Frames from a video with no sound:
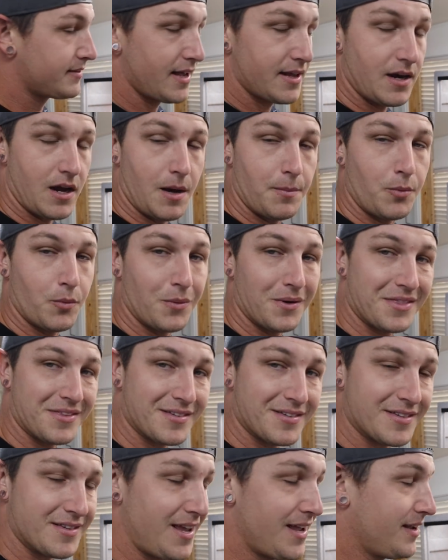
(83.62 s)
set up with
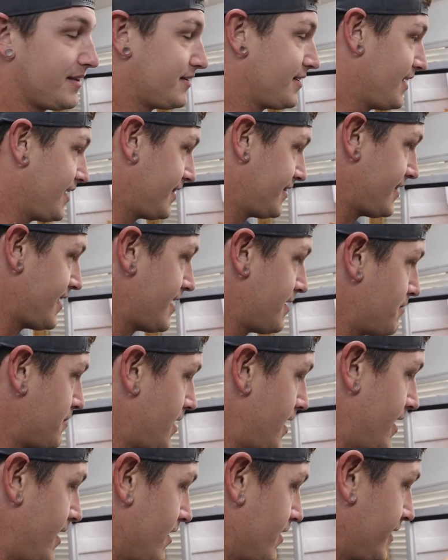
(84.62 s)
snakes in them.
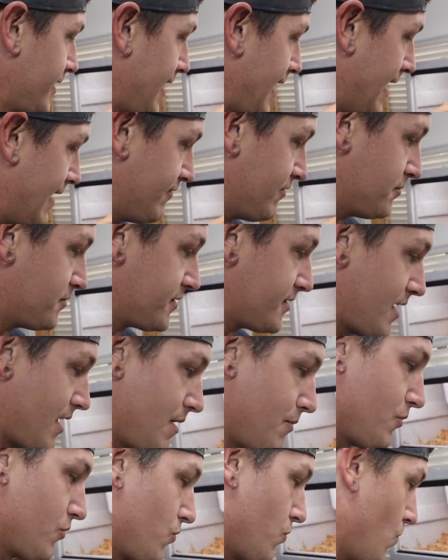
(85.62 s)
I already have them set
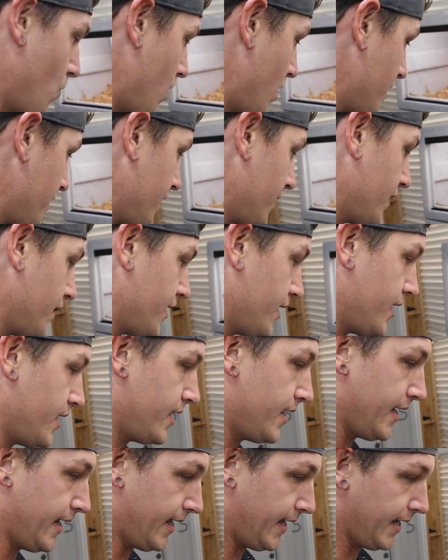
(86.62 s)
up with water,
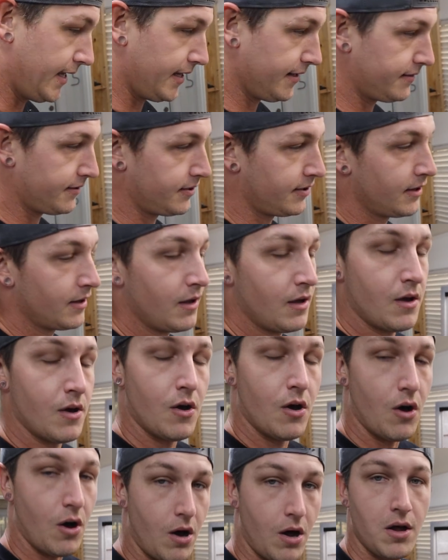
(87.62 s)
heat,
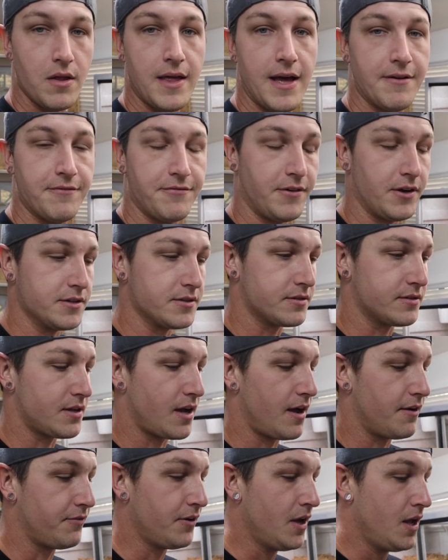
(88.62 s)
all that fun
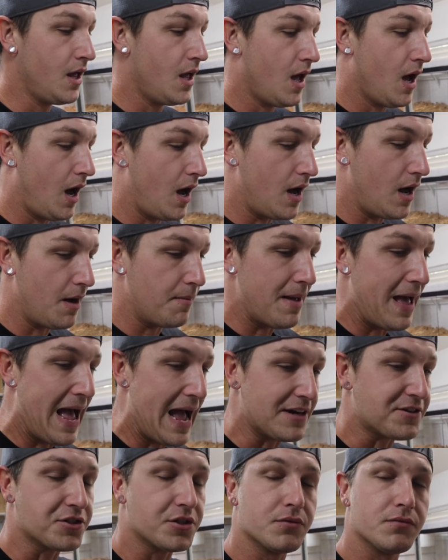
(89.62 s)
stuff.
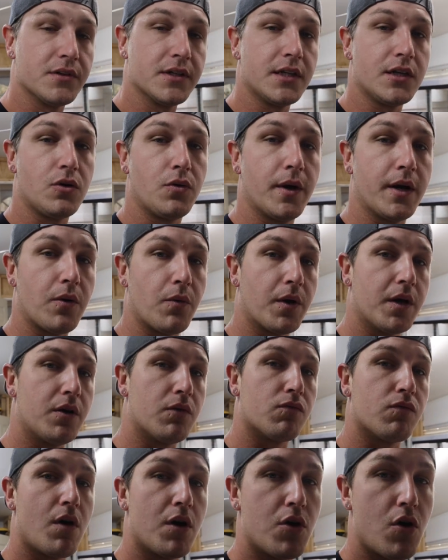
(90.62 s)
Actually, really quick, we're
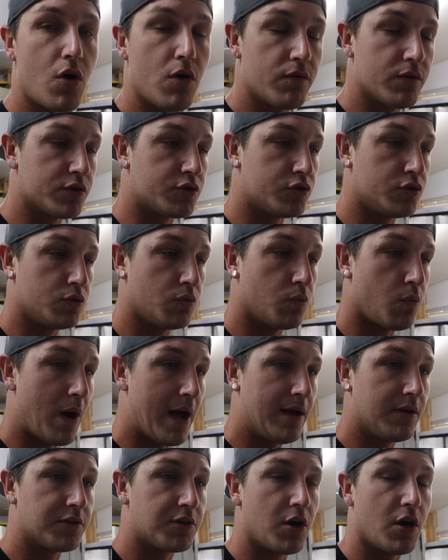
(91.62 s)
gonna run over to
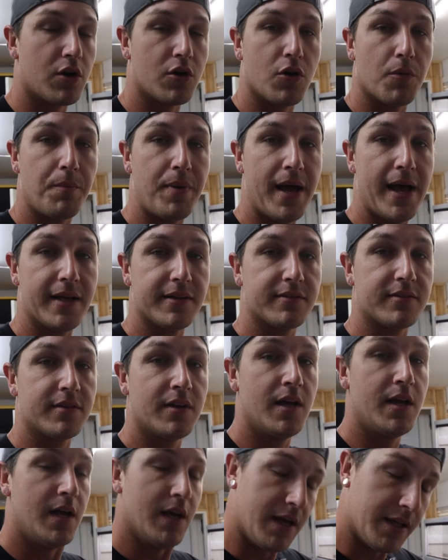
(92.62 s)
Wild Cargo Pets
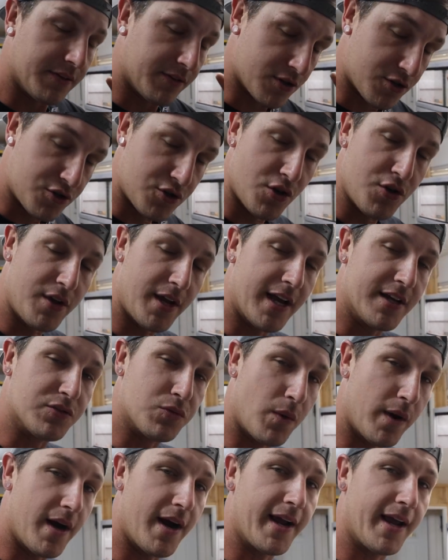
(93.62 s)
to show you guys
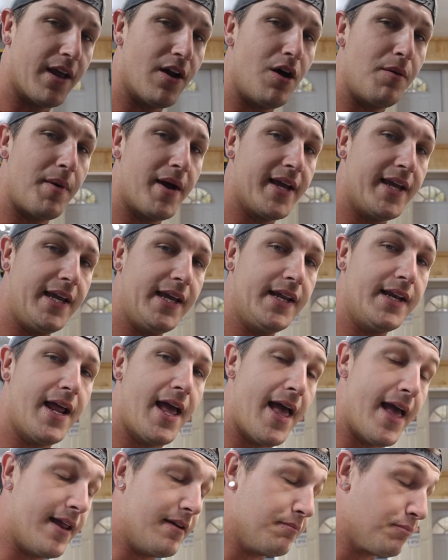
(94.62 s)
where I get all my heat
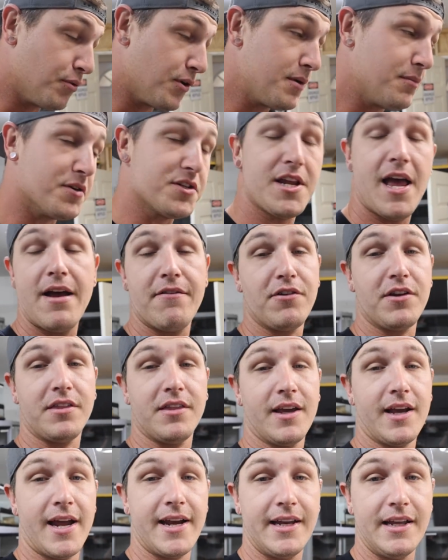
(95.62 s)
and pretty much
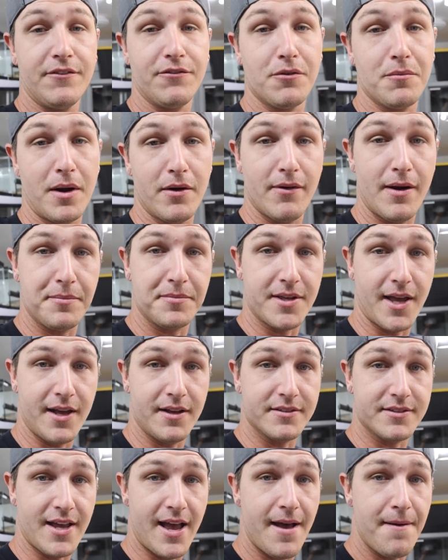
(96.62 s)
everything I need for my
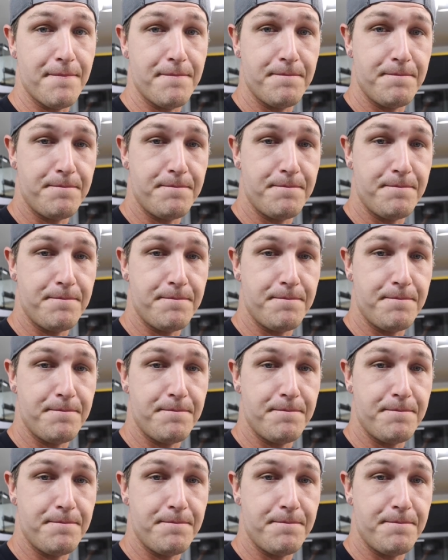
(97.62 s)
reptiles at.